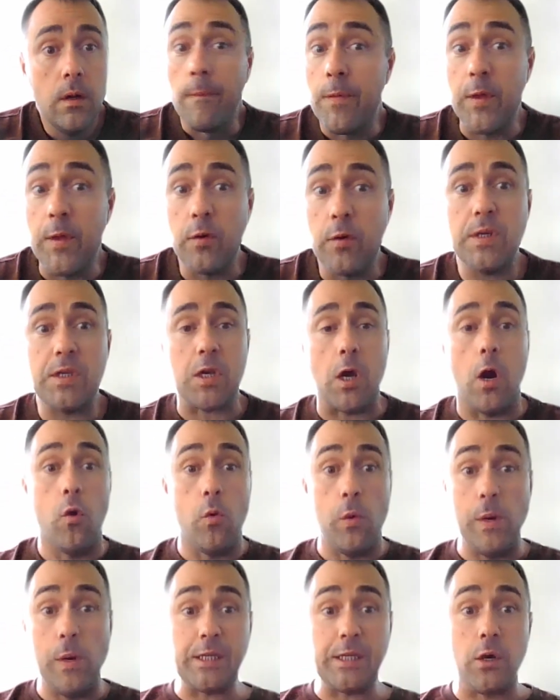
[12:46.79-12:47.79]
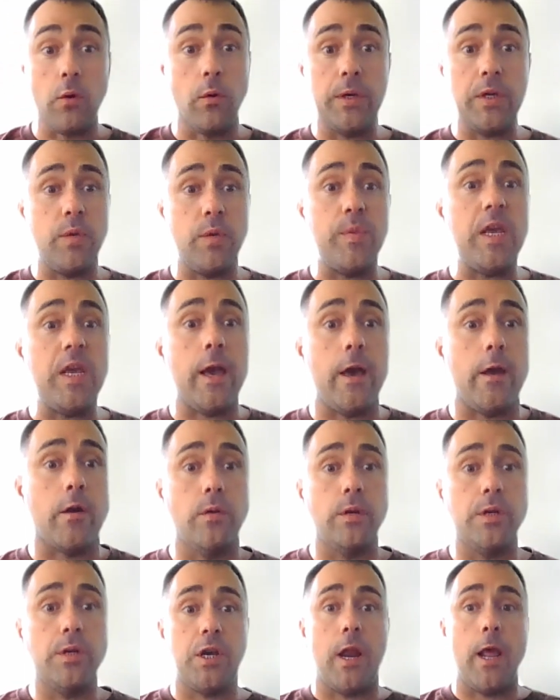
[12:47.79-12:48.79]
There is always going to be
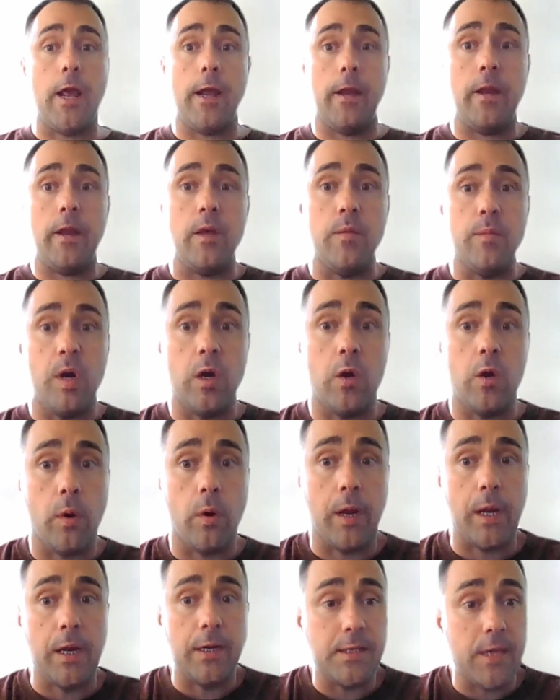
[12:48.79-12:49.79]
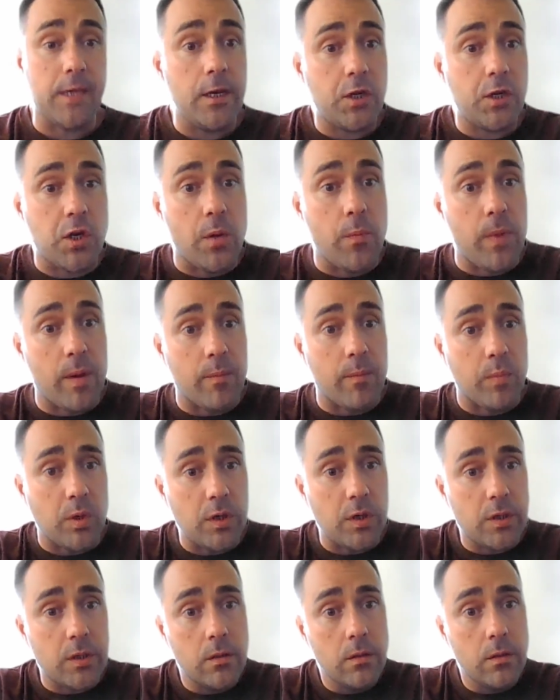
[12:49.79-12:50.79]
heterogeneity among organization
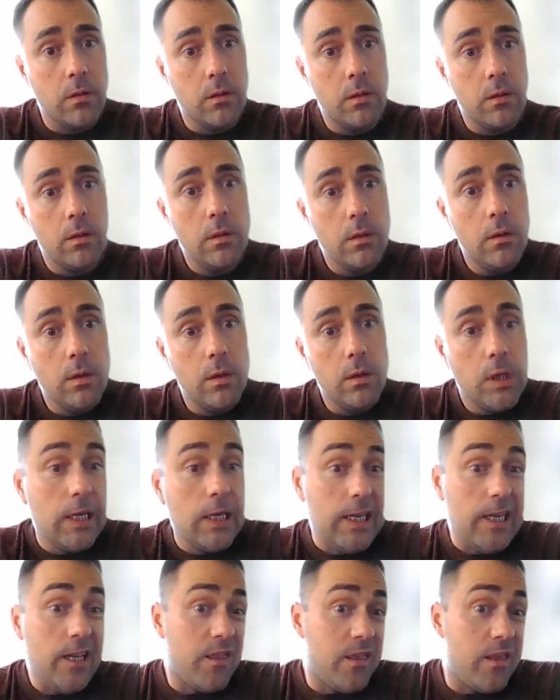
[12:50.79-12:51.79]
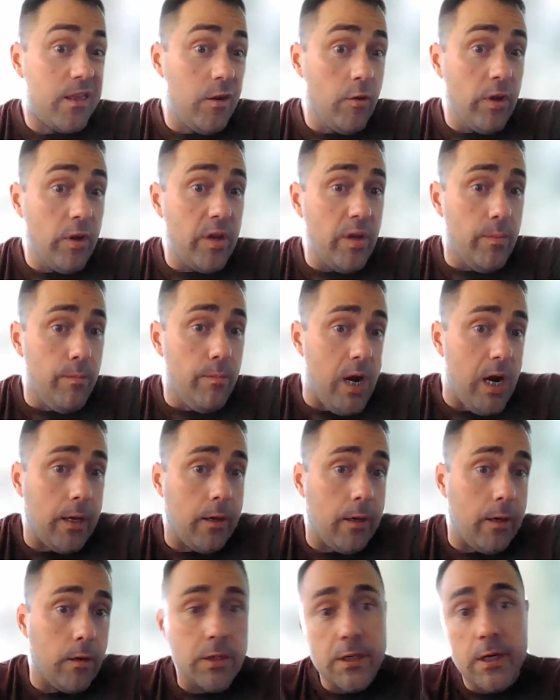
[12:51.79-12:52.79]
members. Ethereum
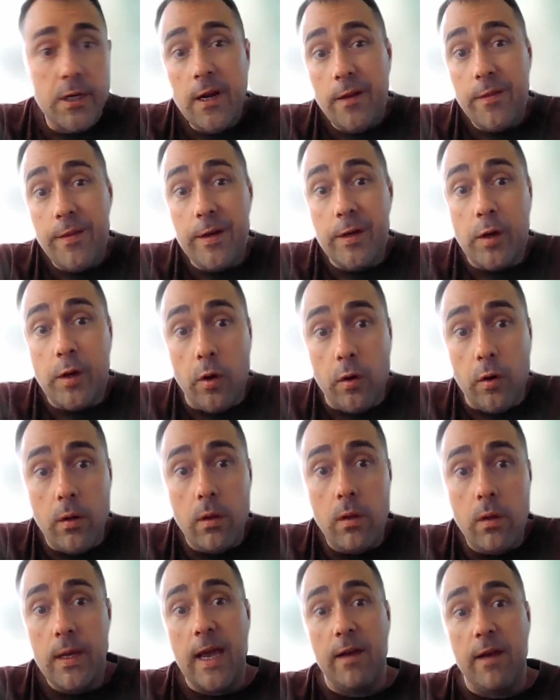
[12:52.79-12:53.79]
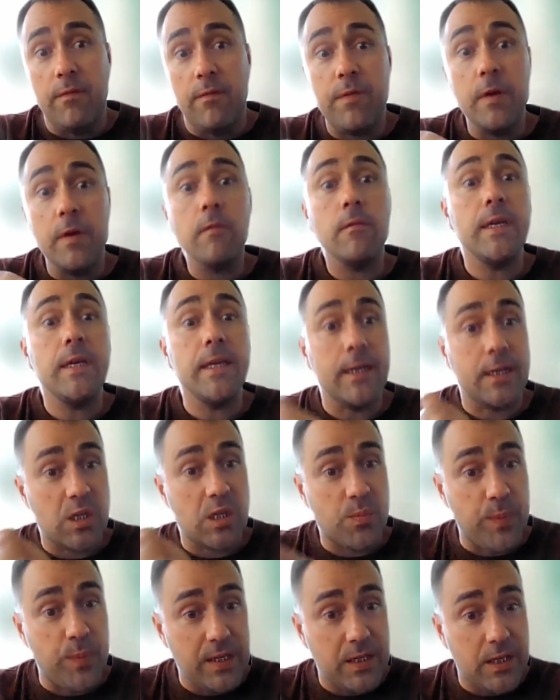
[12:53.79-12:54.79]
miners that currently have very
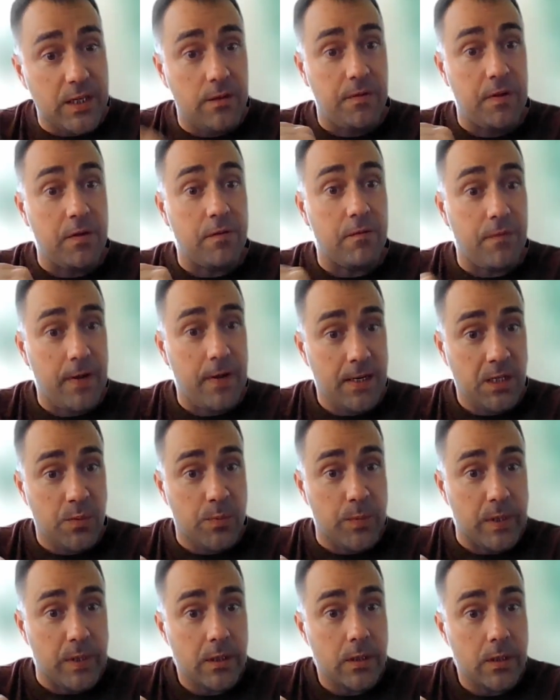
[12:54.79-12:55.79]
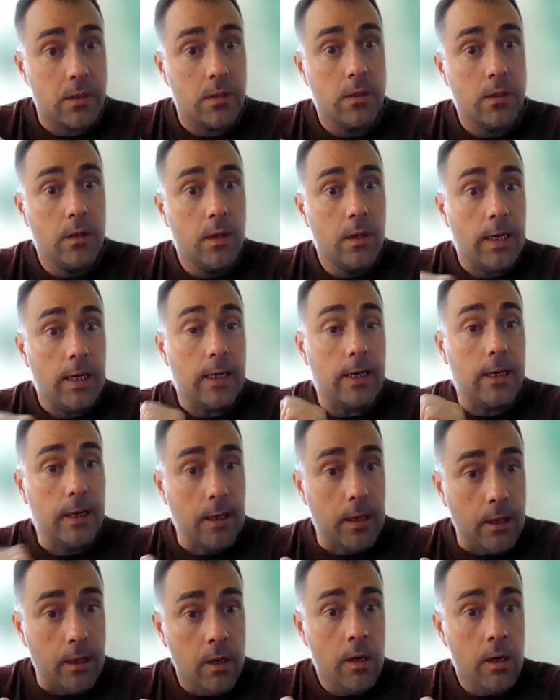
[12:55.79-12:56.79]
expensive investments
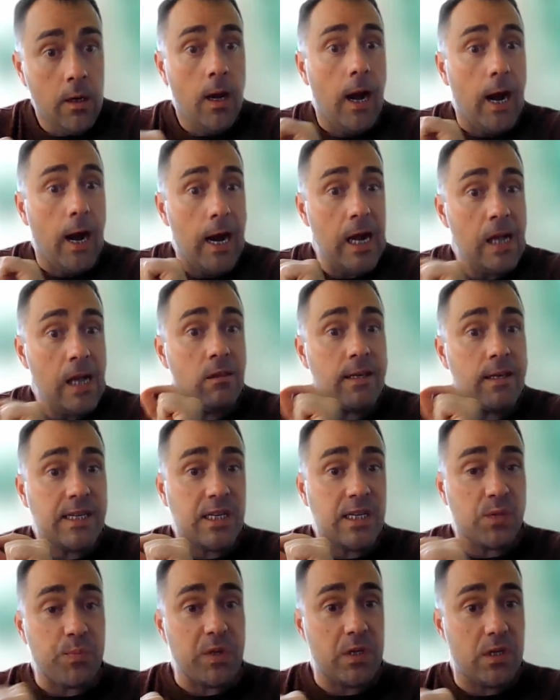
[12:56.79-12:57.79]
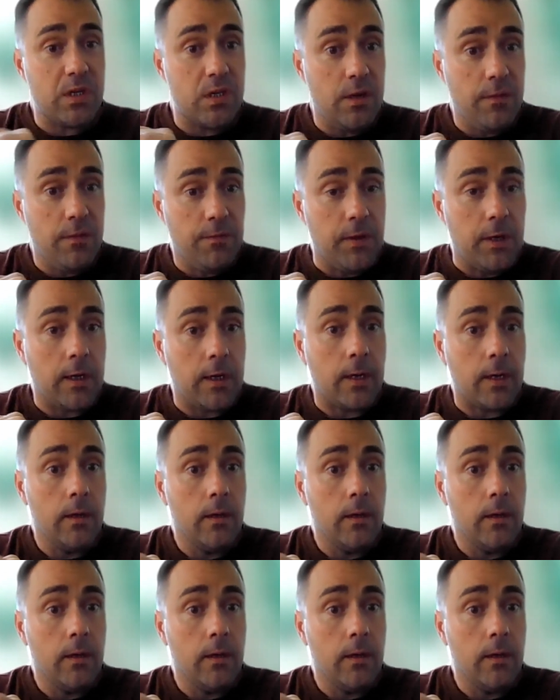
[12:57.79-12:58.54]
in highly specific,